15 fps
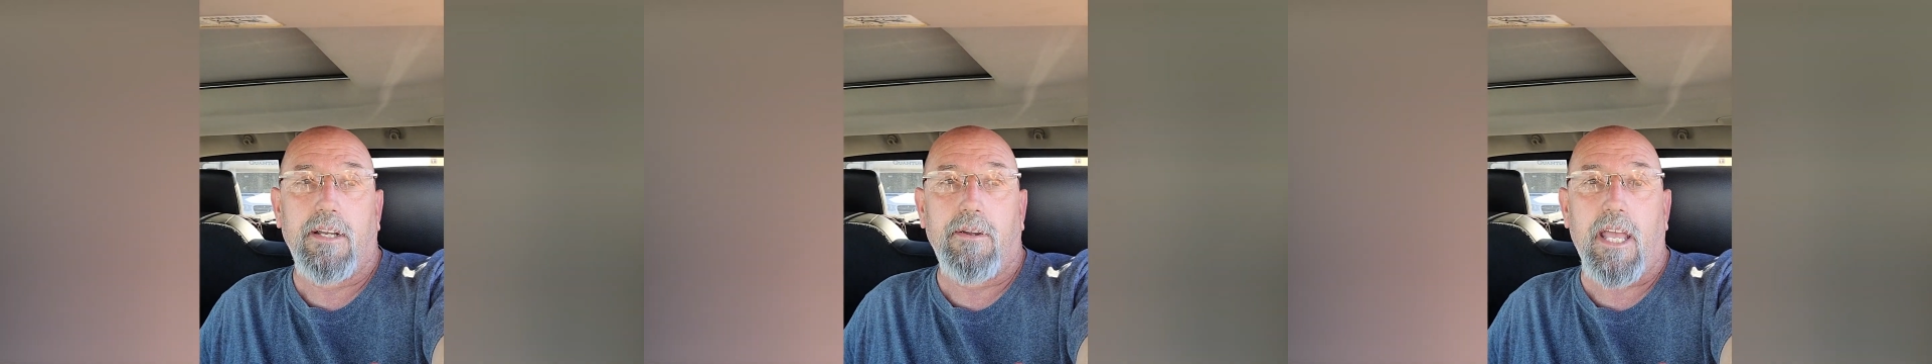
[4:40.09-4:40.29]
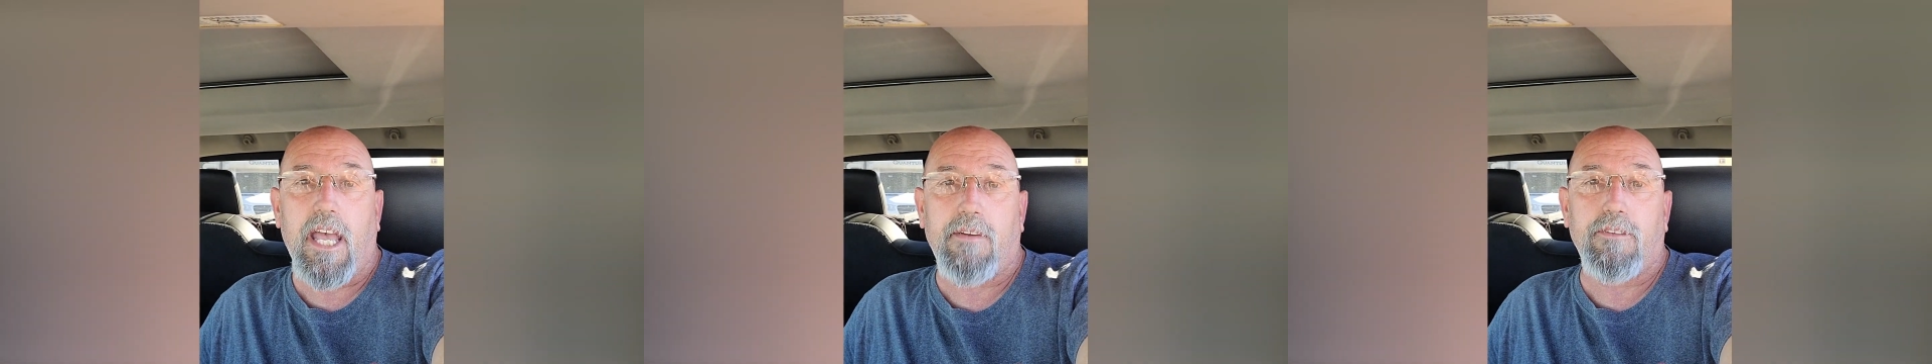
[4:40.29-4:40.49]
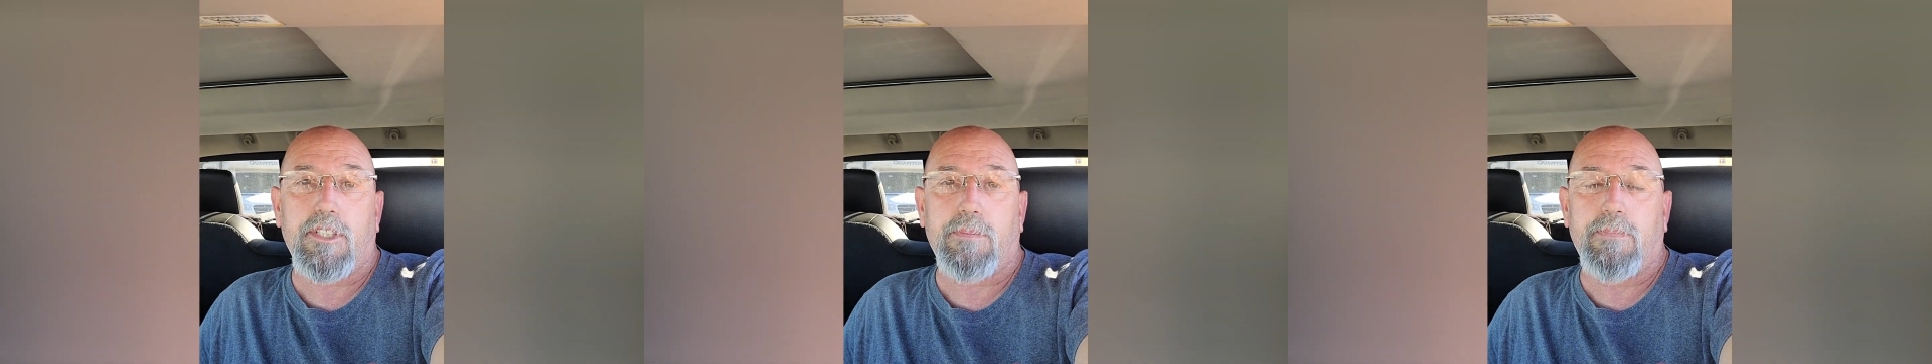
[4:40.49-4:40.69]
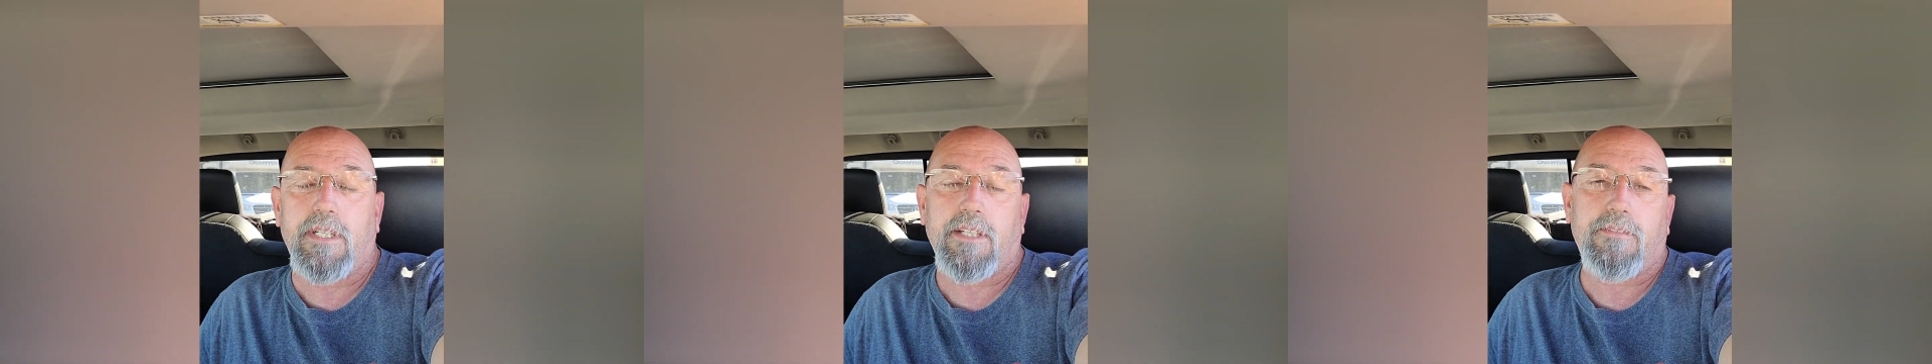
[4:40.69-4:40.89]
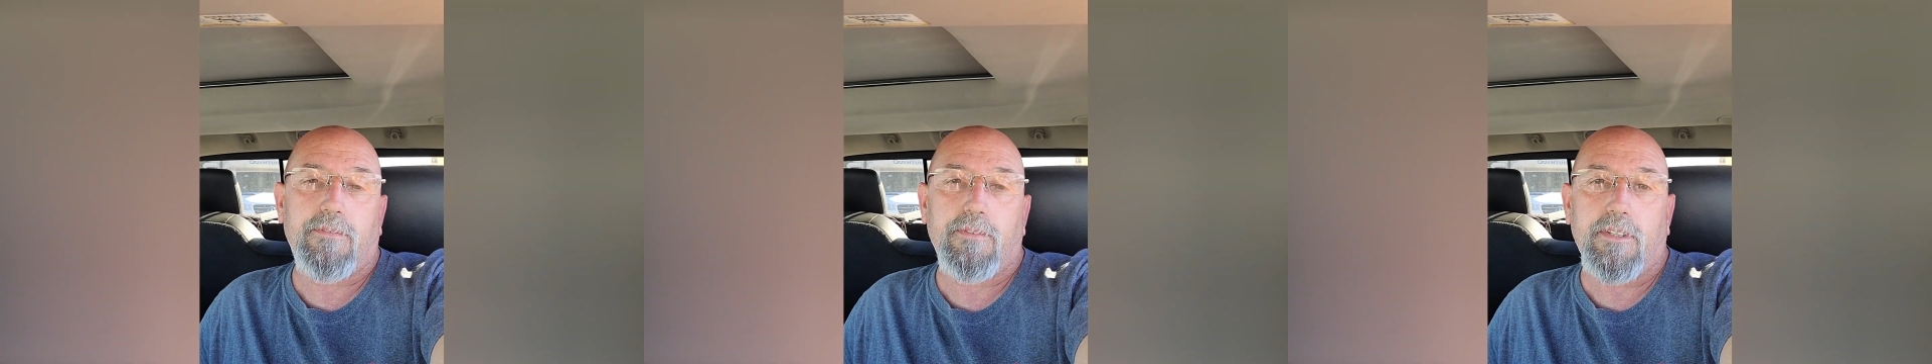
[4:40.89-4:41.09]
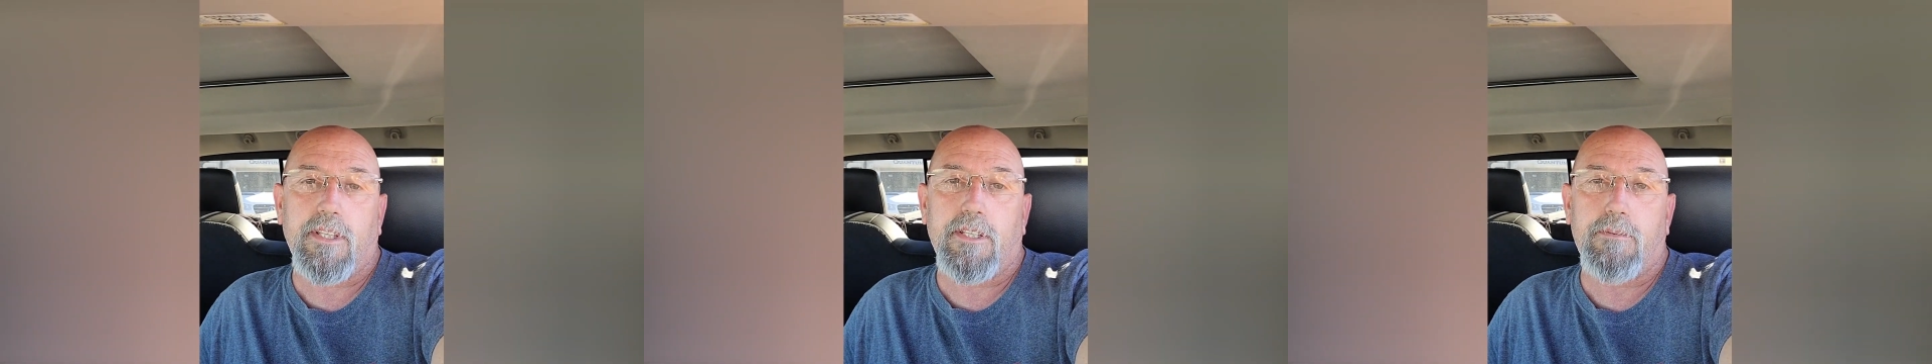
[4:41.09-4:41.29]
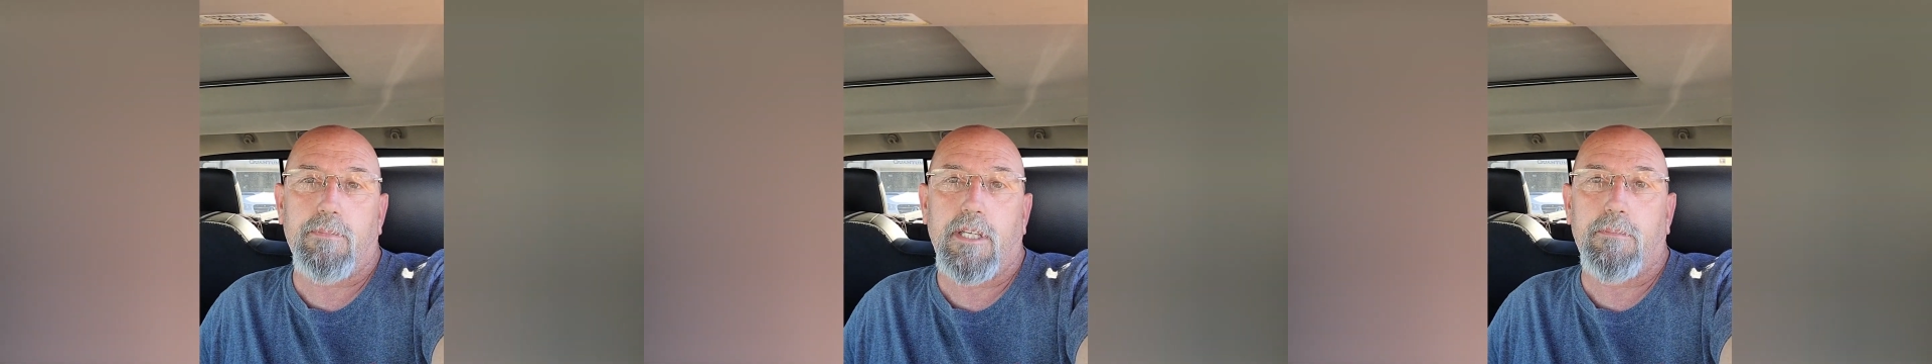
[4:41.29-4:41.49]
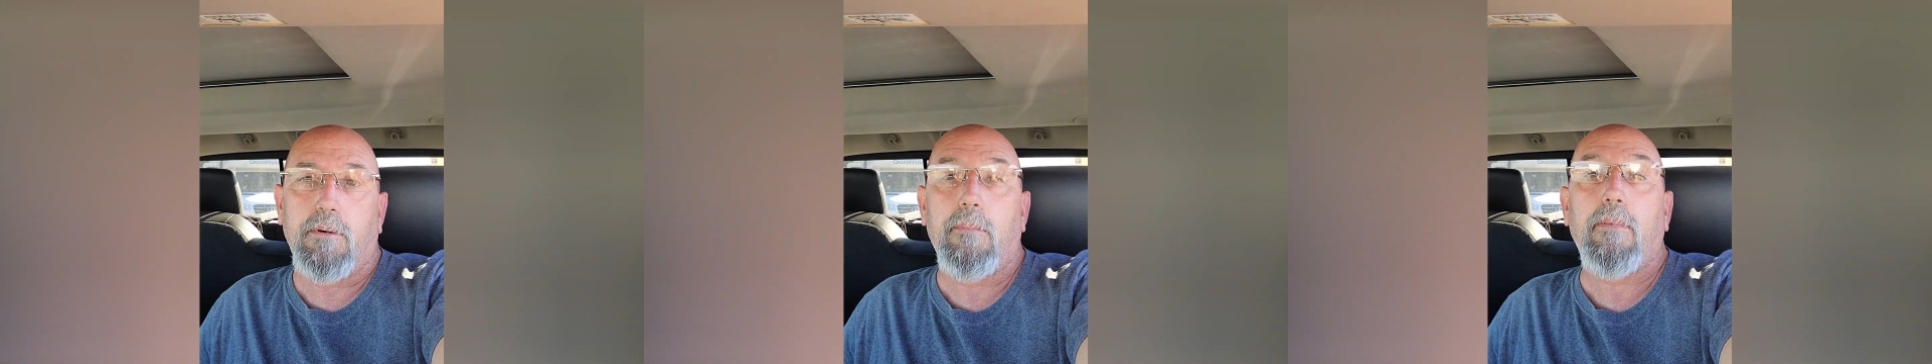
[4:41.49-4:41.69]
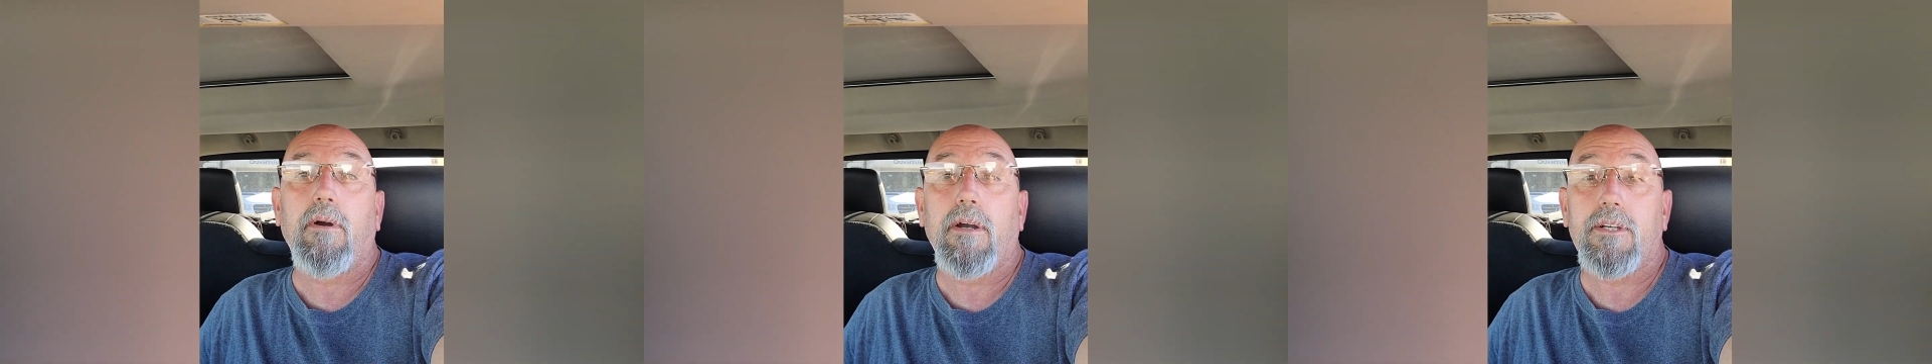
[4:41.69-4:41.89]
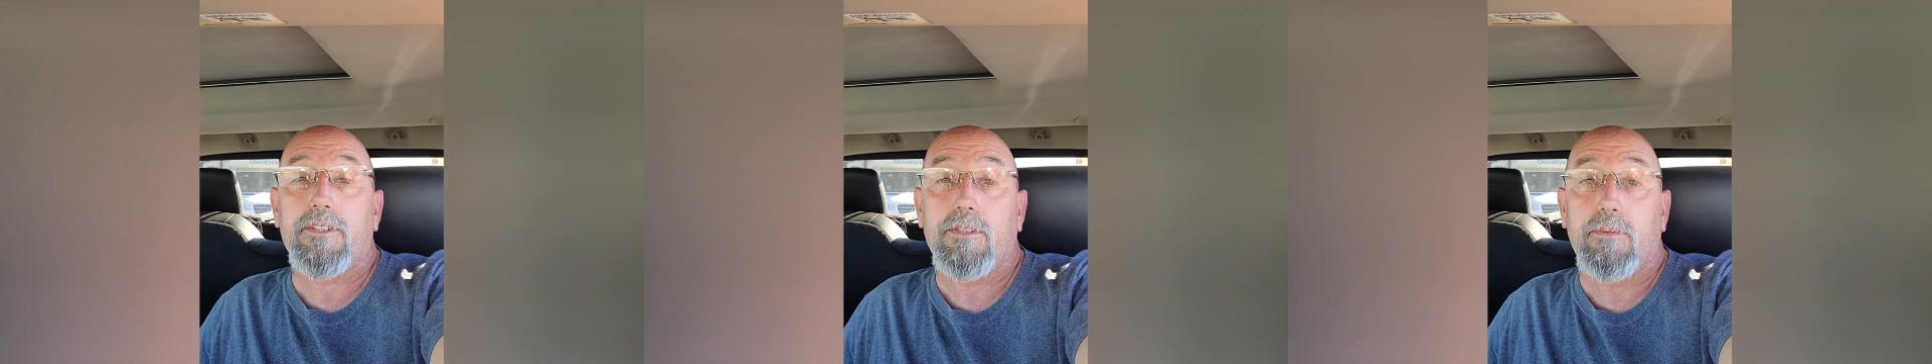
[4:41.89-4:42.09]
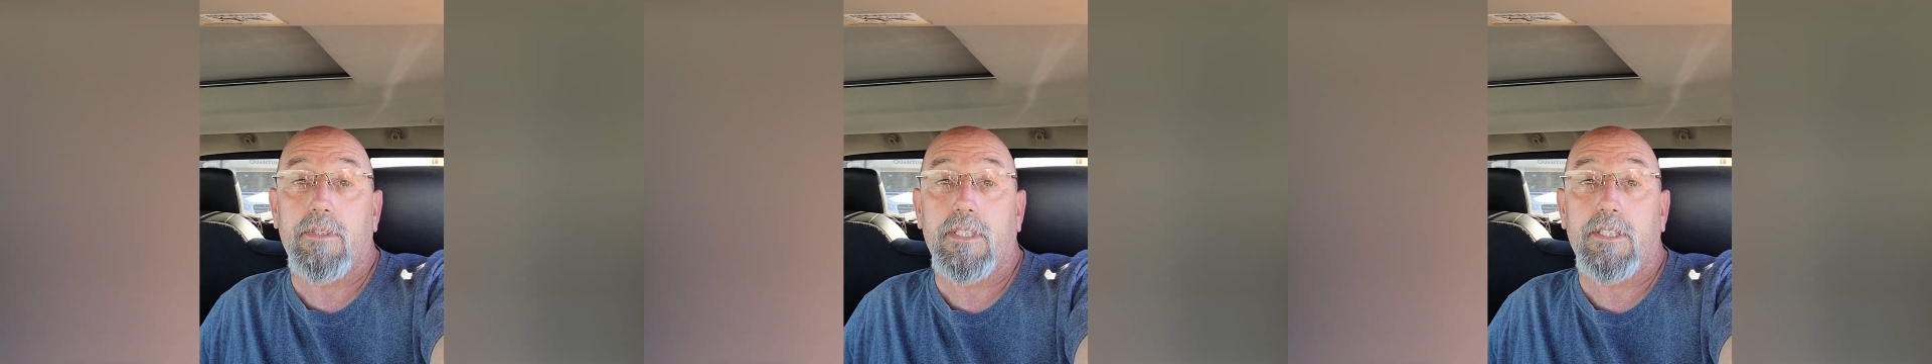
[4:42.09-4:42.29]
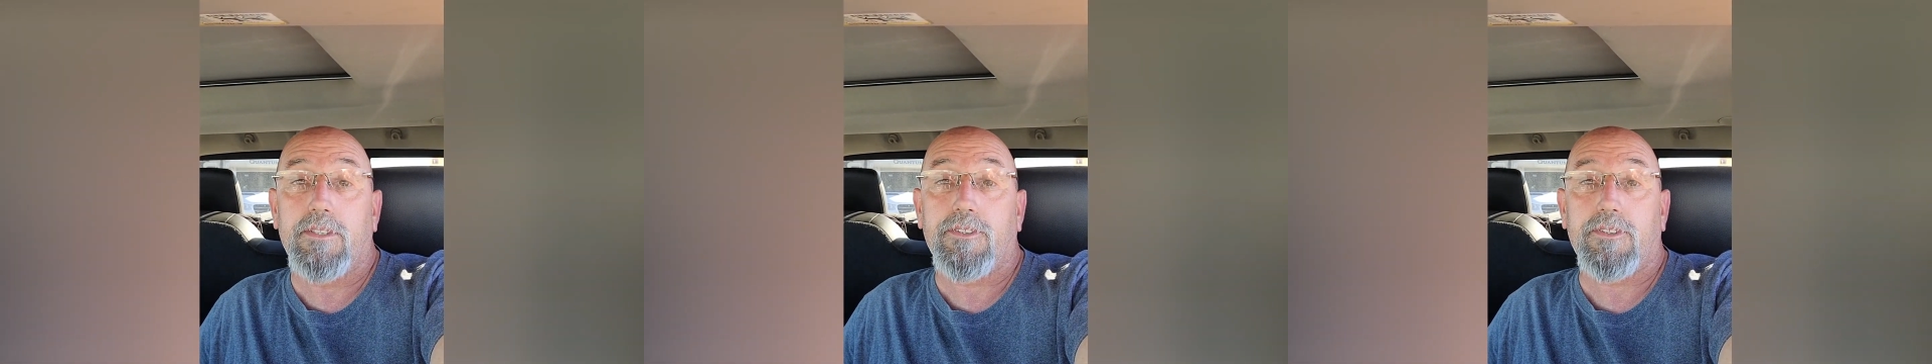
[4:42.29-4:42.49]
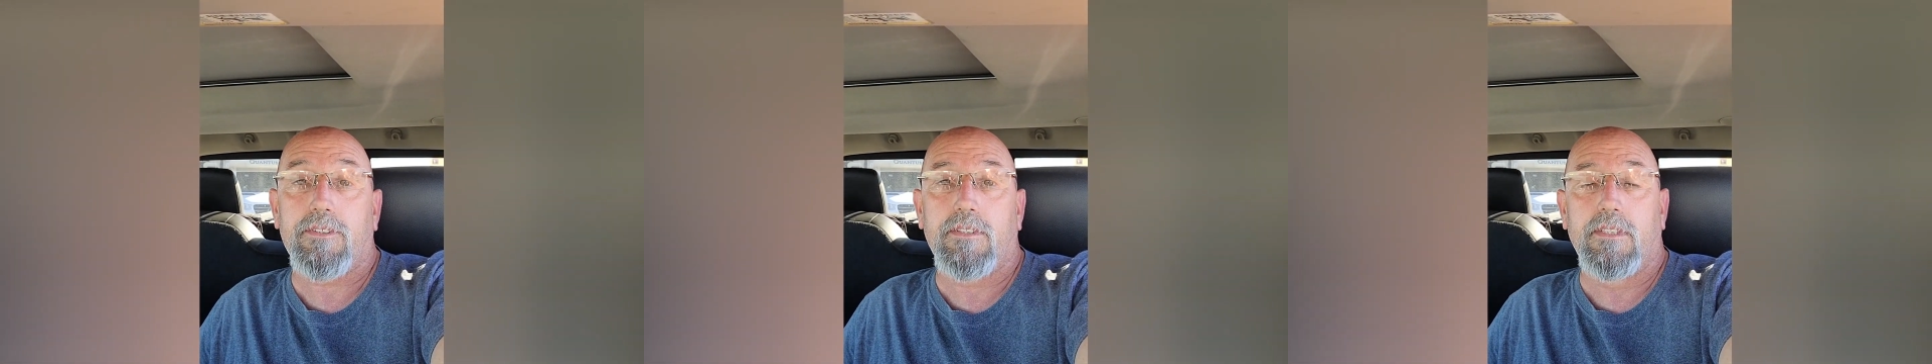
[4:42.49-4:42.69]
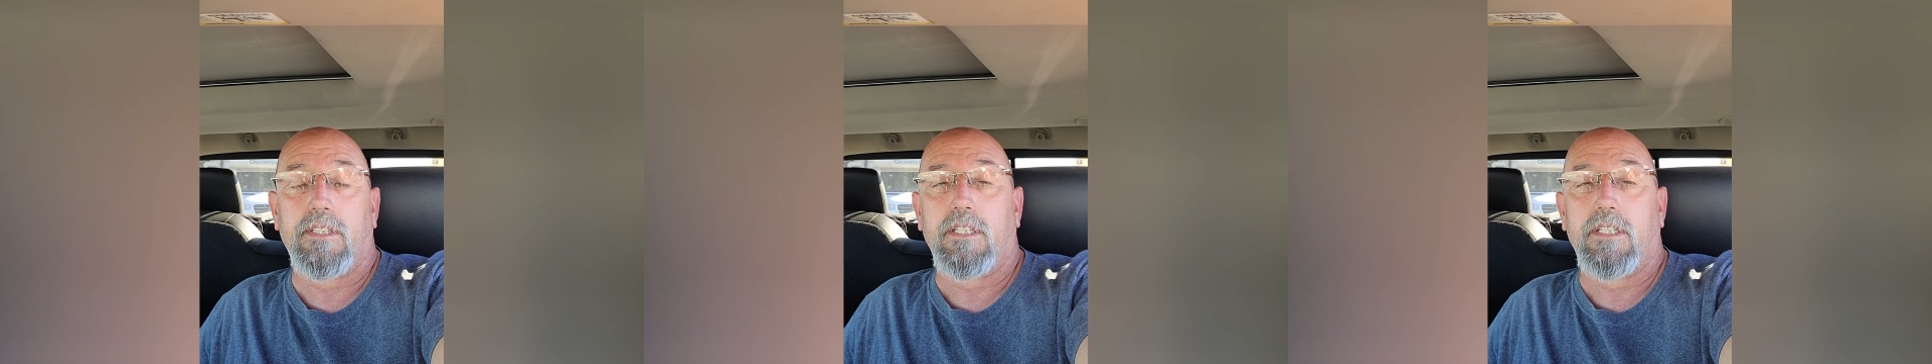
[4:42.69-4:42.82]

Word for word: have respect for the other people. Park somewhere else.